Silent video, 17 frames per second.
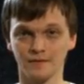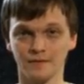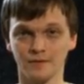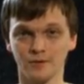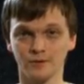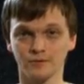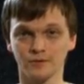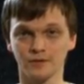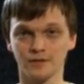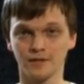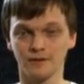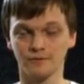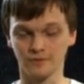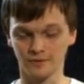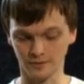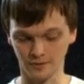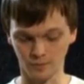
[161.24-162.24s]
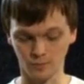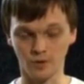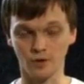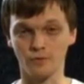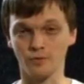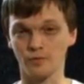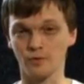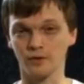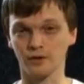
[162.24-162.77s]
Those are definitely
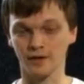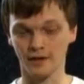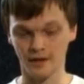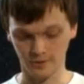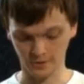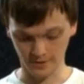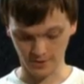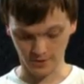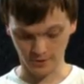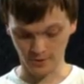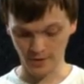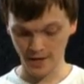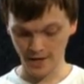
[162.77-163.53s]
worth rocking out to.